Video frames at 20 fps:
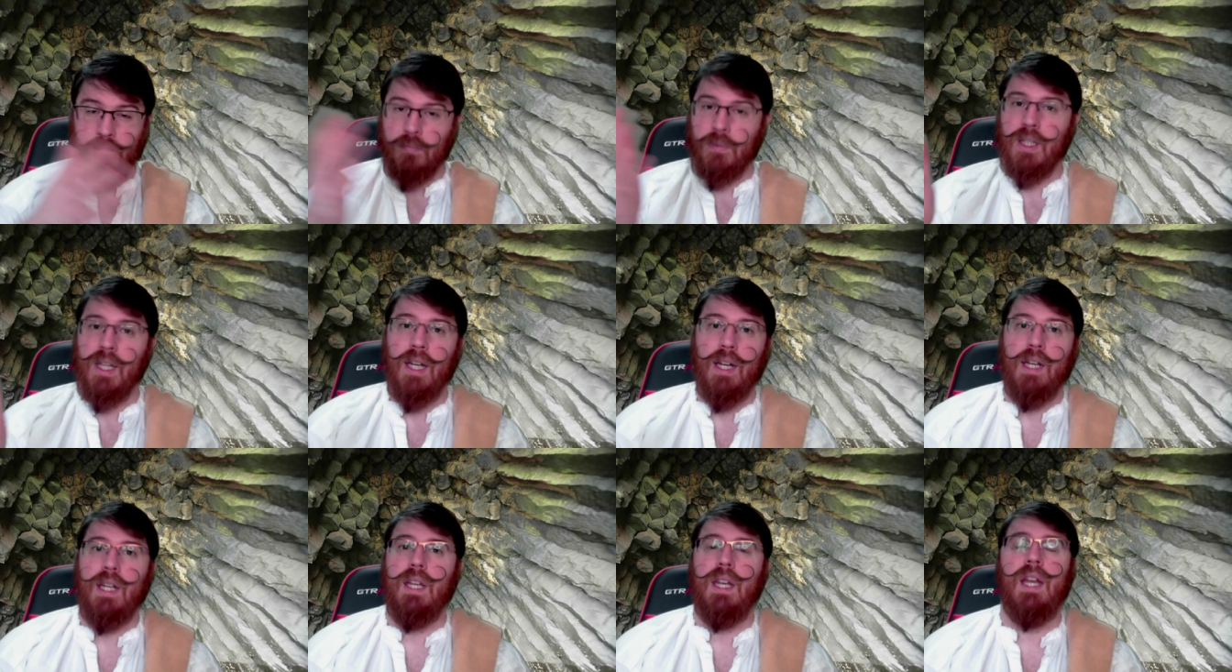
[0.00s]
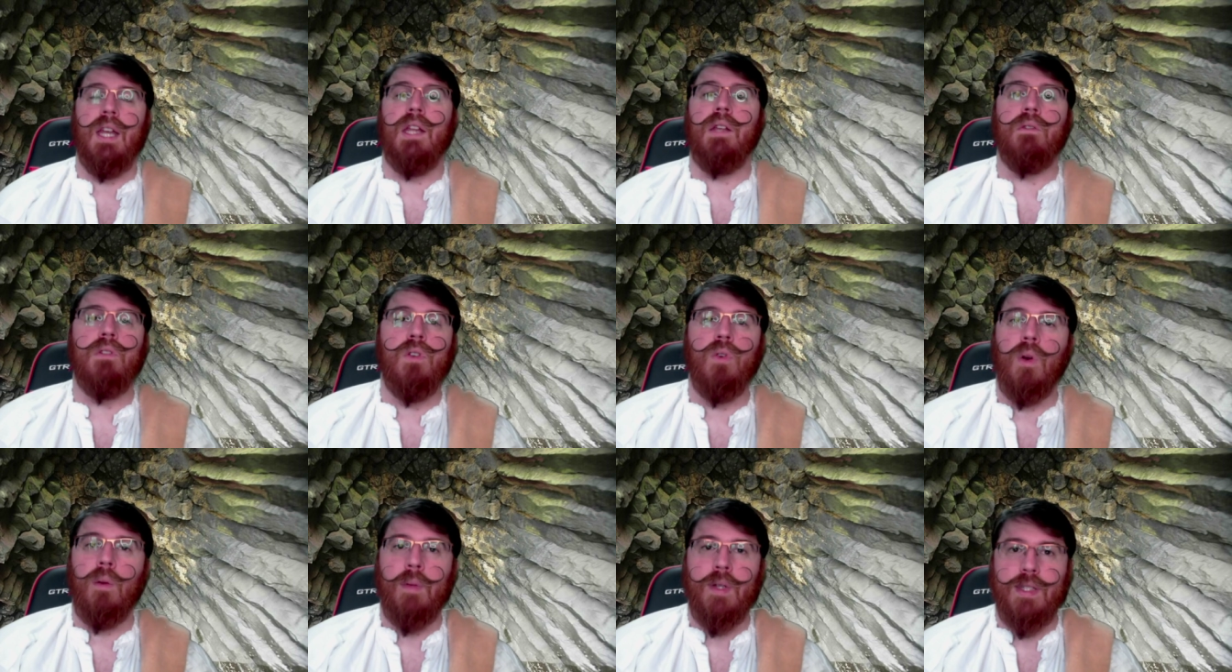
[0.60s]
get a, an
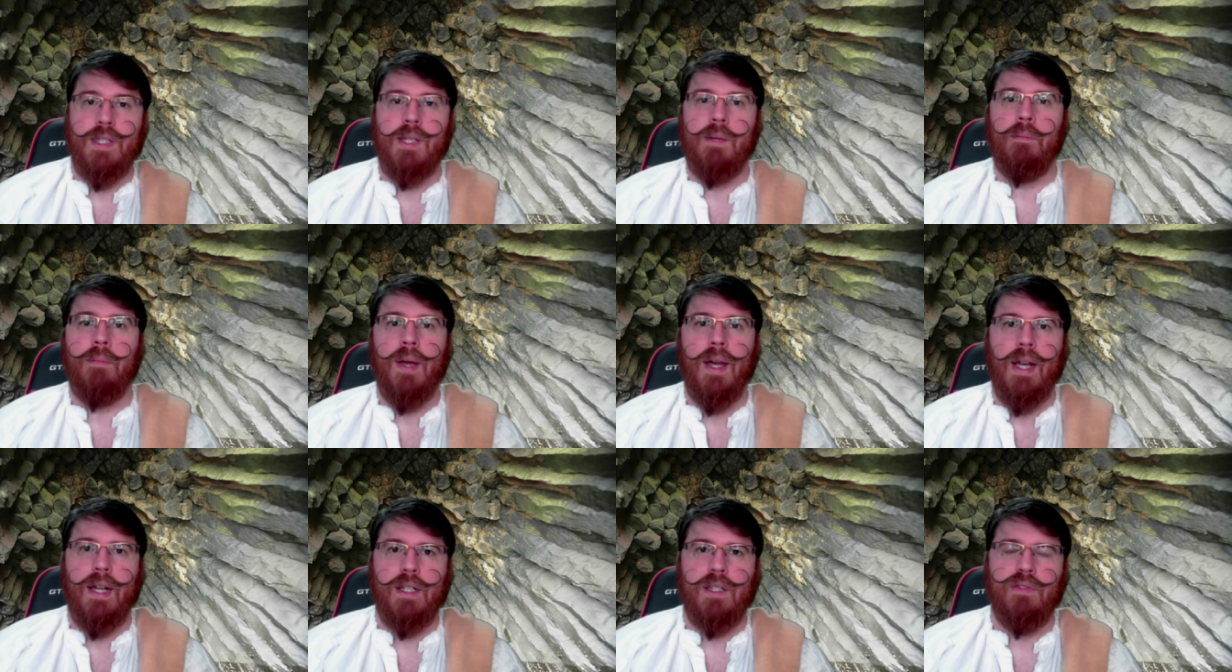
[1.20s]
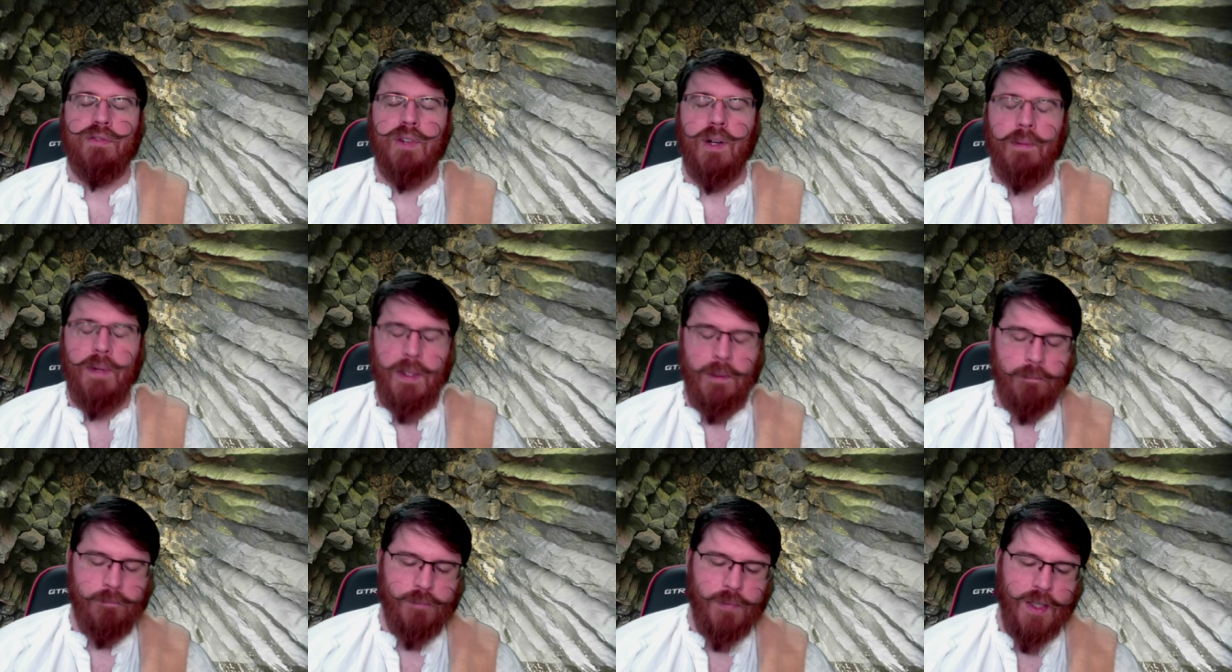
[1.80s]
enormous impact from it
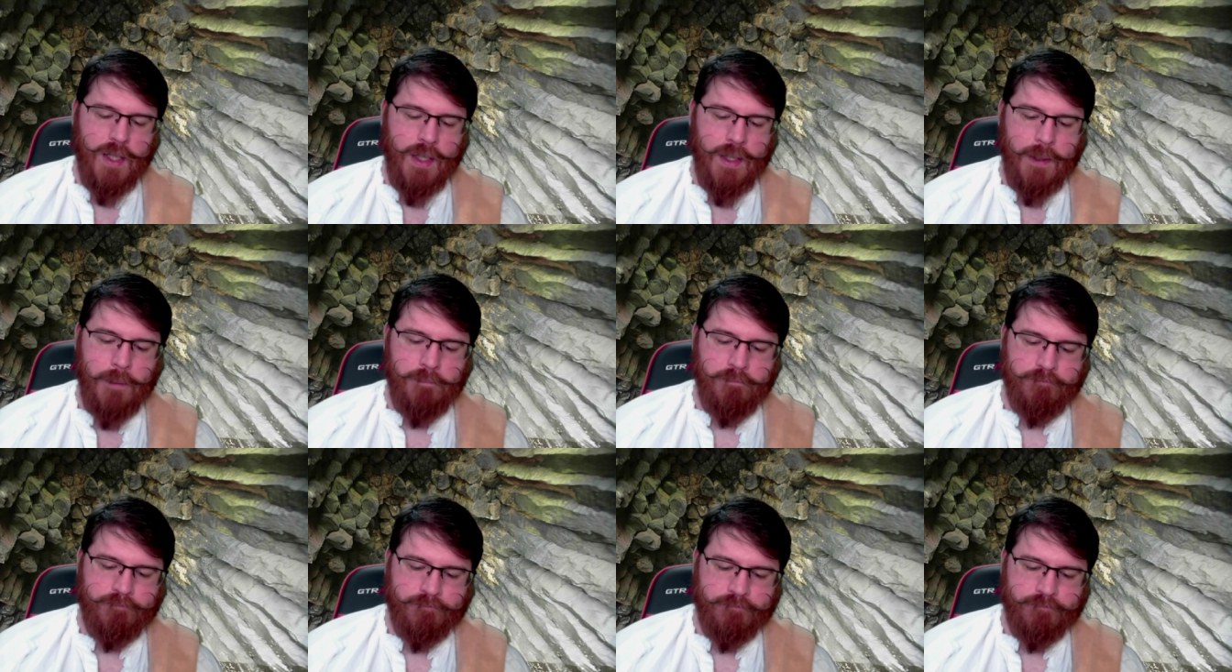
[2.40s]
um,